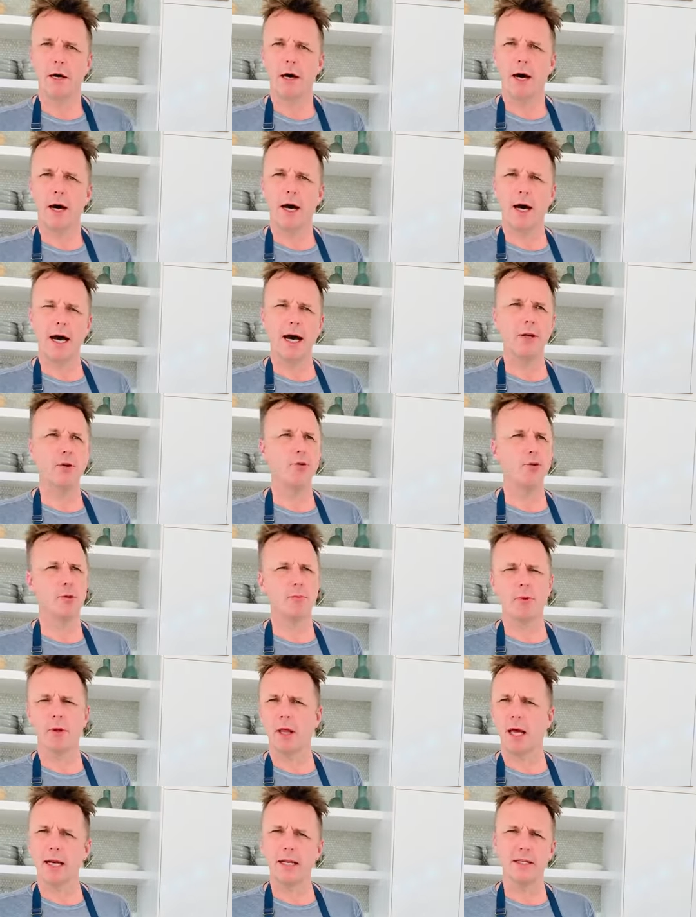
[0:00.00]
I use
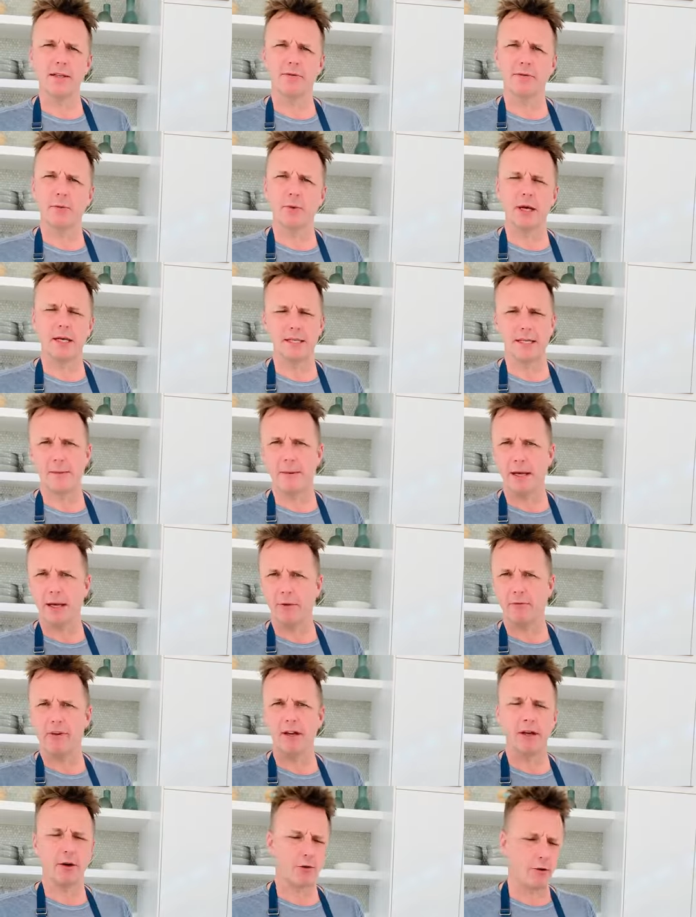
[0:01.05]
them a lot of different ways. I make a
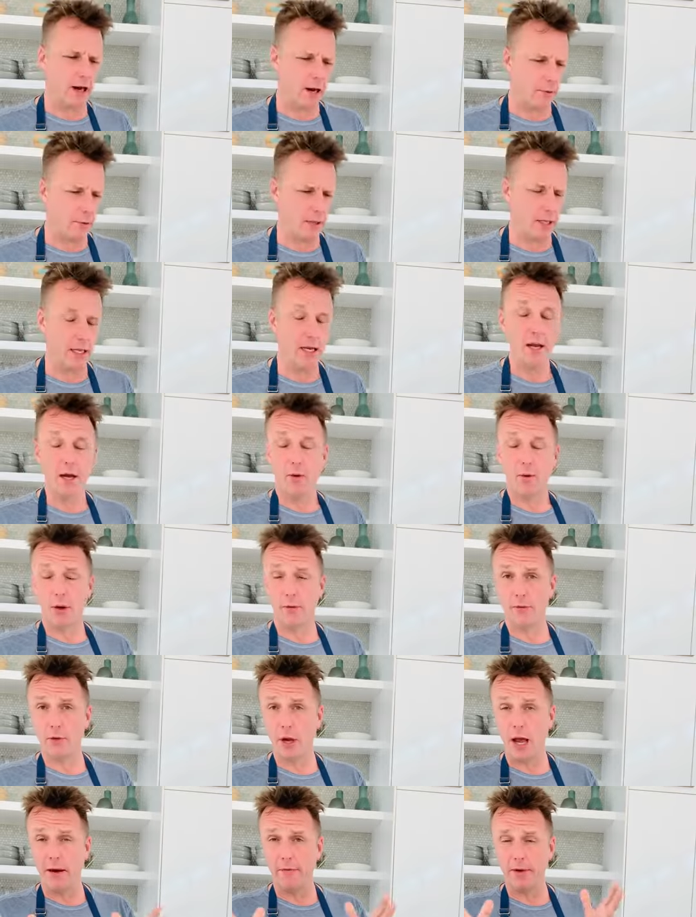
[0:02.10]
vinaigrette with it.
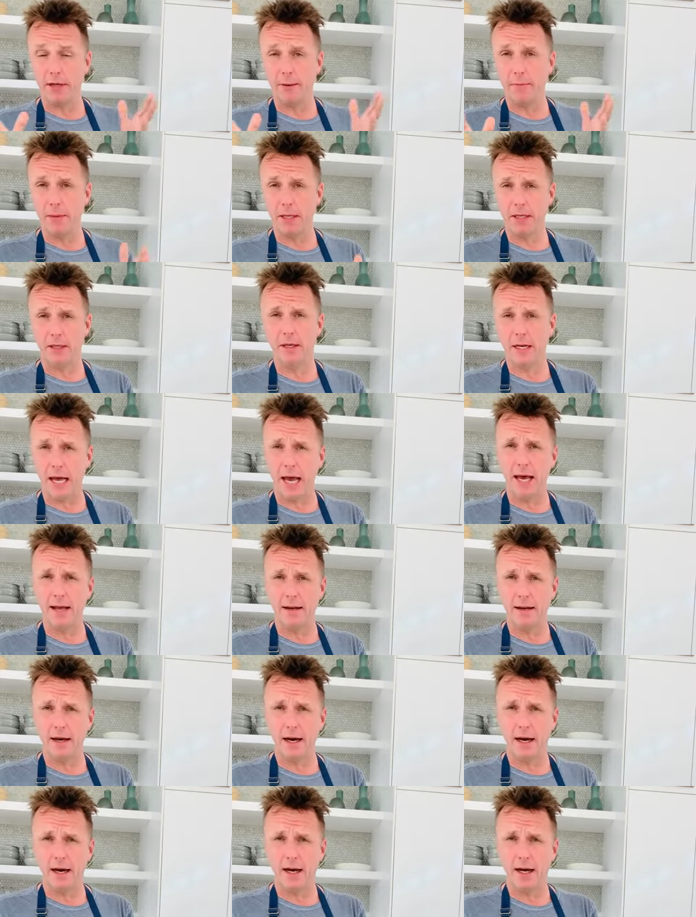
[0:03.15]
If you're having a
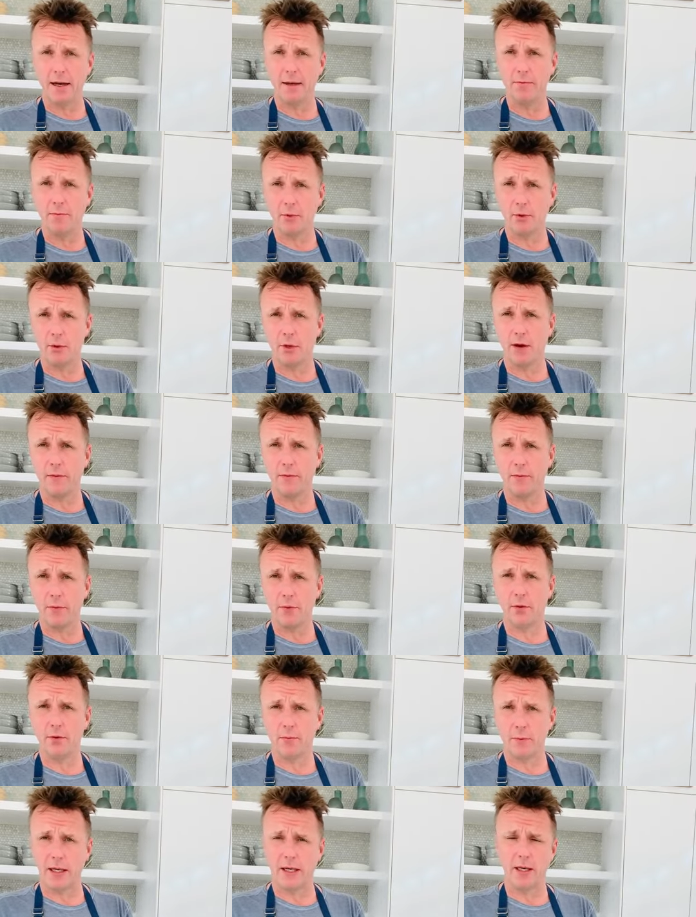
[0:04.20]
mignonette, with
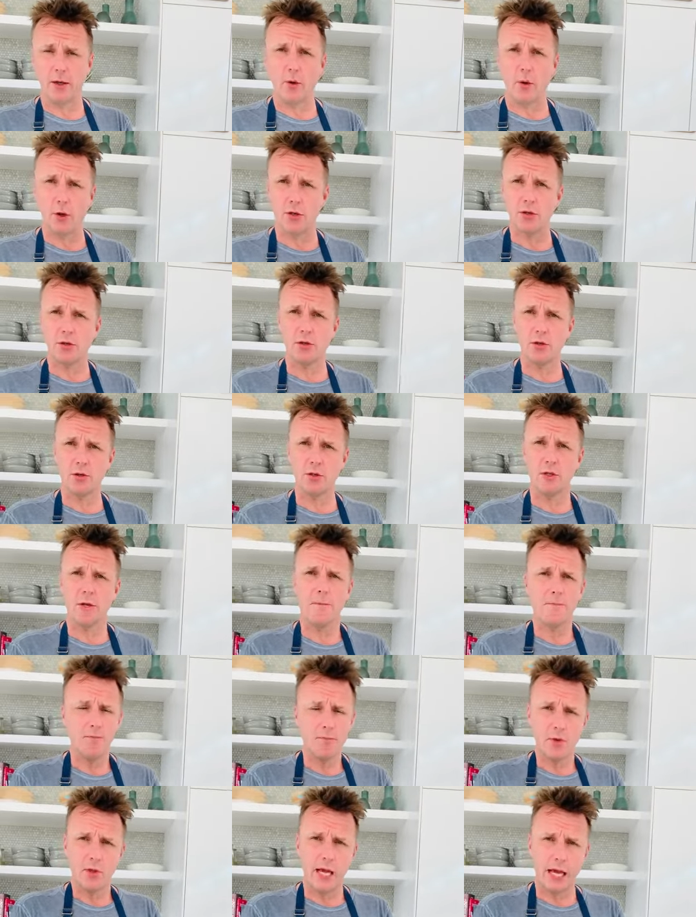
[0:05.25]
you making oysters,
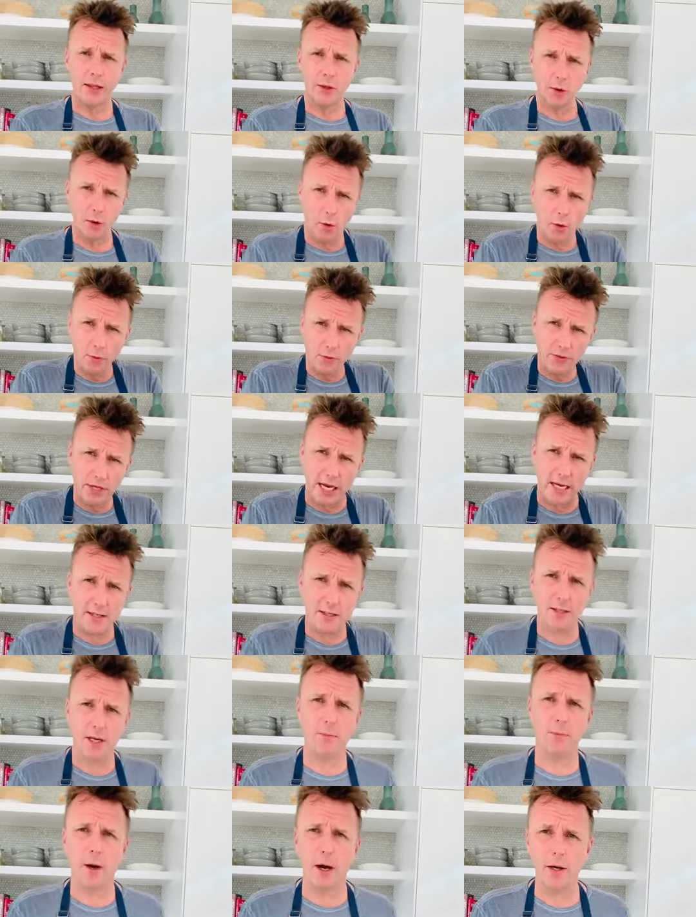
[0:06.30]
that little
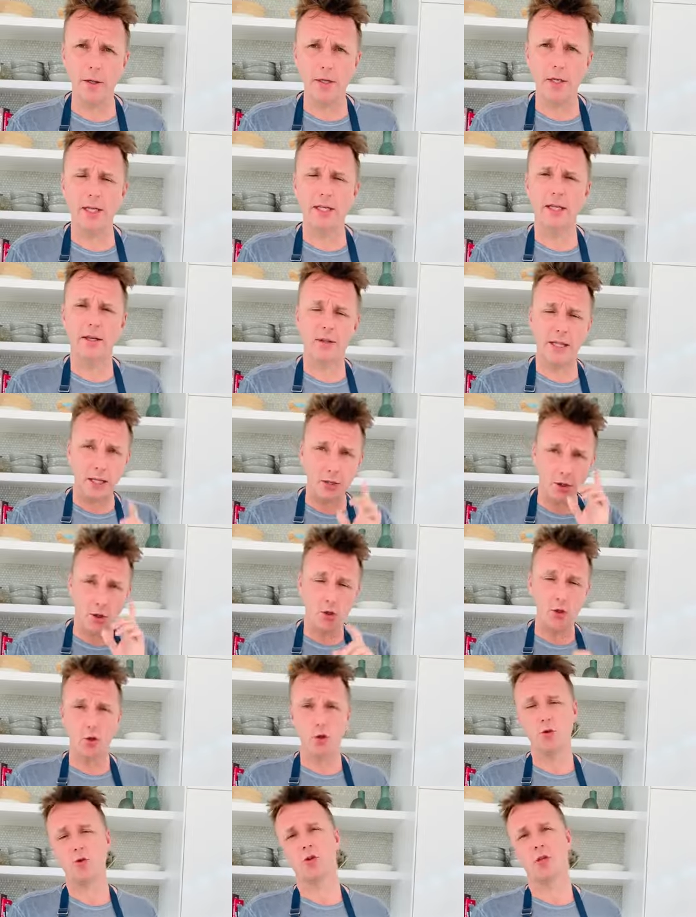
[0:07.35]
diced up onion in there, that's
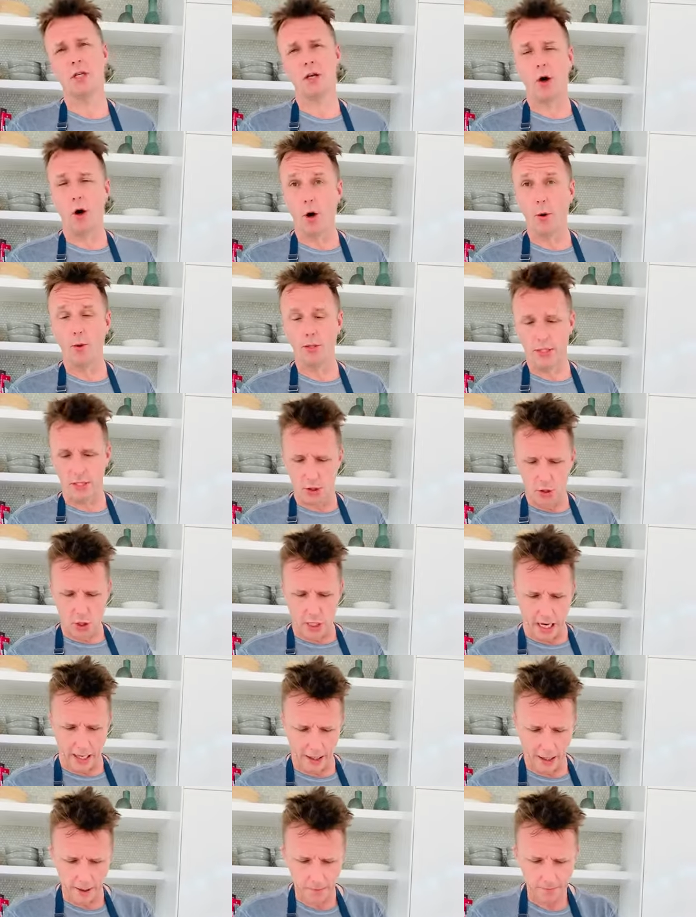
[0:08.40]
usually always a
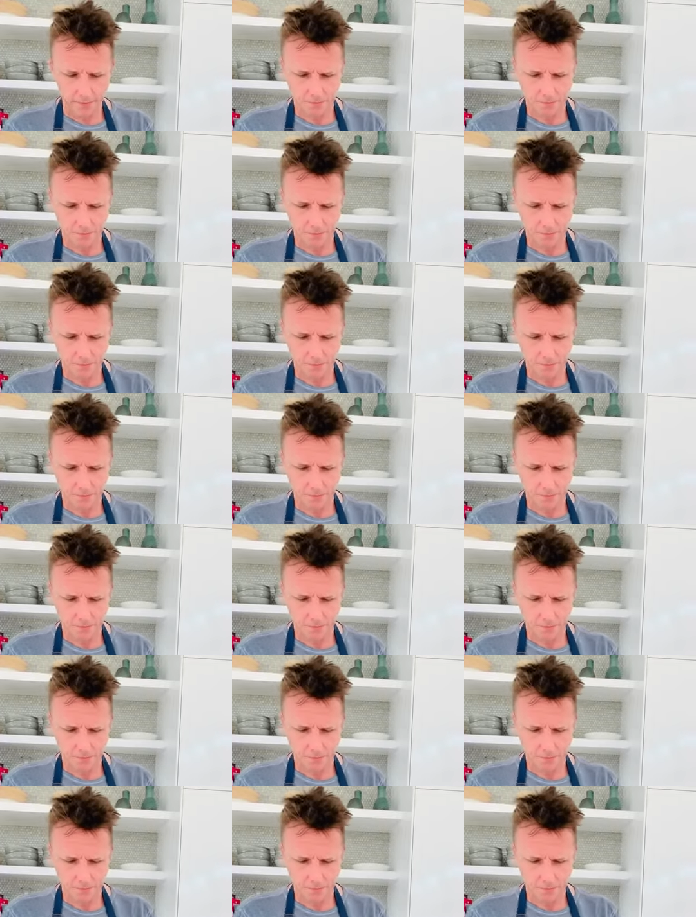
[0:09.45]
shallot.